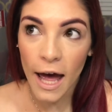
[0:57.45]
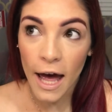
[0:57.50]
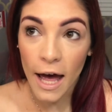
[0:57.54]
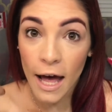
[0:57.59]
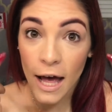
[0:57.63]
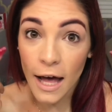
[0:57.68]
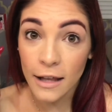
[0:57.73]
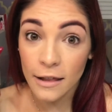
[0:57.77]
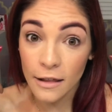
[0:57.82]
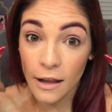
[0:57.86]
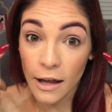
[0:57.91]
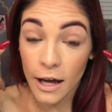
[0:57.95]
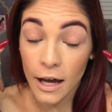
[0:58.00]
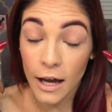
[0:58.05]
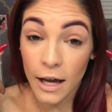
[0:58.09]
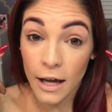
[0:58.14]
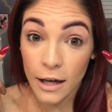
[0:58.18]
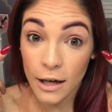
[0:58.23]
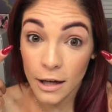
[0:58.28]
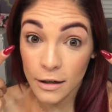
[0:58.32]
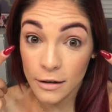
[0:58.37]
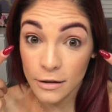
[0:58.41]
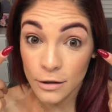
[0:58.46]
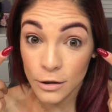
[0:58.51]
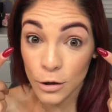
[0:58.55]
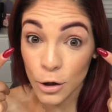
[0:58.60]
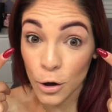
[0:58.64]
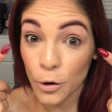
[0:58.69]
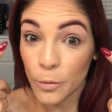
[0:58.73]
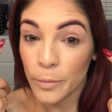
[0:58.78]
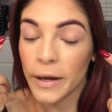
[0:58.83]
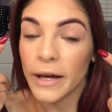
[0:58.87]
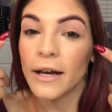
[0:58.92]
and like
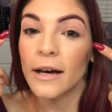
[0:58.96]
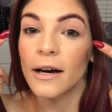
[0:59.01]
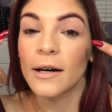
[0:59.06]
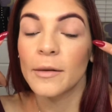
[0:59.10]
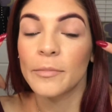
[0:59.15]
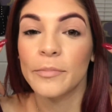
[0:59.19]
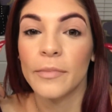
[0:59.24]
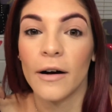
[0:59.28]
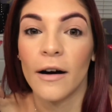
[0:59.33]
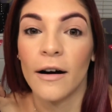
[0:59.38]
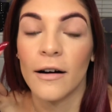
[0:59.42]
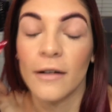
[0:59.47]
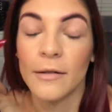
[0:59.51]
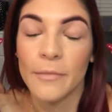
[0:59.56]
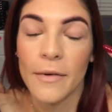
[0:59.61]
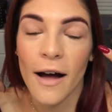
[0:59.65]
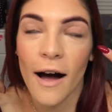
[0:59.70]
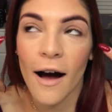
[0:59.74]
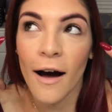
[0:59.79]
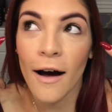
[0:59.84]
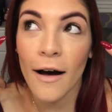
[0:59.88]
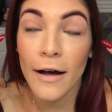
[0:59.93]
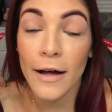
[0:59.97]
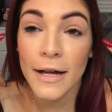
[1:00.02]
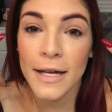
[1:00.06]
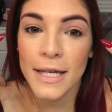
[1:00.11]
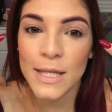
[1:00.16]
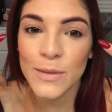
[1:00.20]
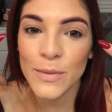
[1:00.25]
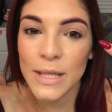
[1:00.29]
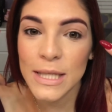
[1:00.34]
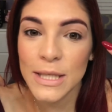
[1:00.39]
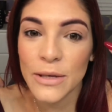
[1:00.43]
no makeup on my
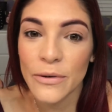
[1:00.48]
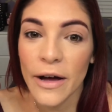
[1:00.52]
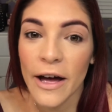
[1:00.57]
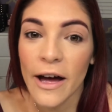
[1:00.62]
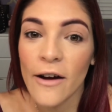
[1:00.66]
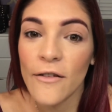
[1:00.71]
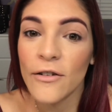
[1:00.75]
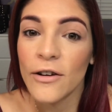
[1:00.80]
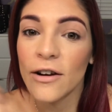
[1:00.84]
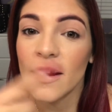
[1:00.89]
eyes whatsoever,